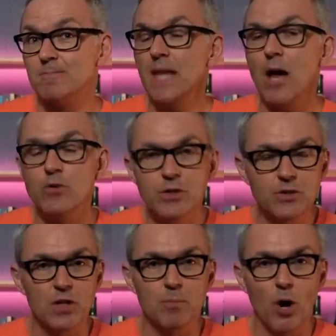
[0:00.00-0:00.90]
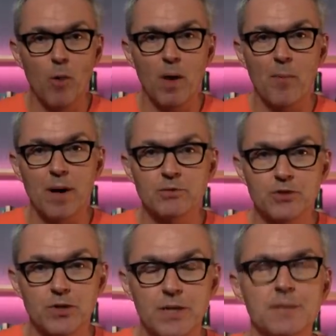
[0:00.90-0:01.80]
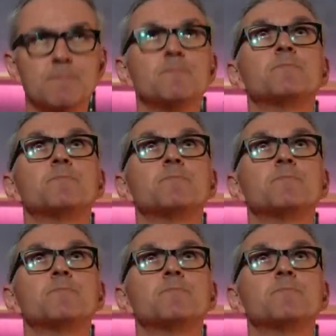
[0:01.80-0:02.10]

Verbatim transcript: Now you saw the pop-up, I'm sure.